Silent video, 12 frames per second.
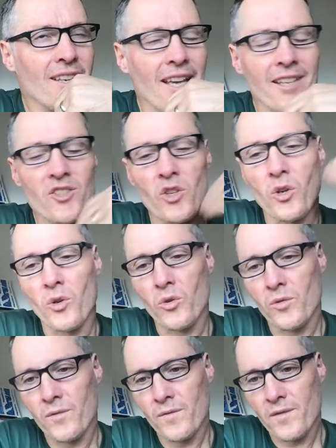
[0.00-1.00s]
And
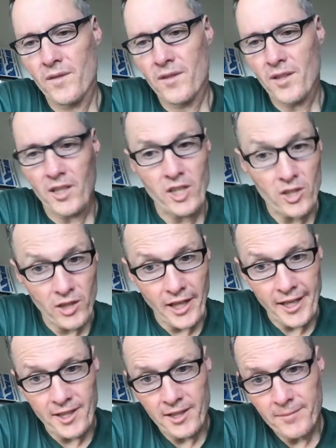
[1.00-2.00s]
so a year
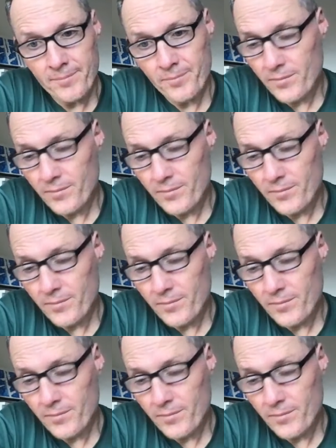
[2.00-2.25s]
later,